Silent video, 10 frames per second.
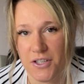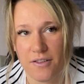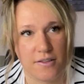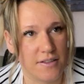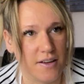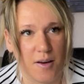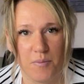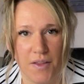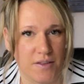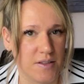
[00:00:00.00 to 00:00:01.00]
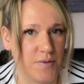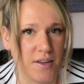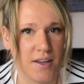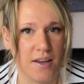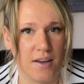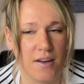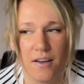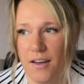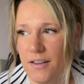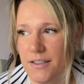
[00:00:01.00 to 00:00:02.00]
knows like her months of the
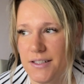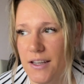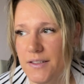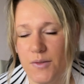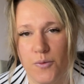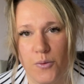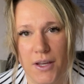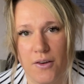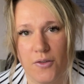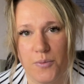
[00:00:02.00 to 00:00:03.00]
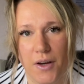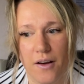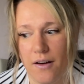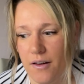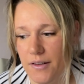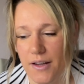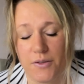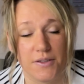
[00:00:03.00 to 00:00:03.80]
year and her days of the week off by heart now.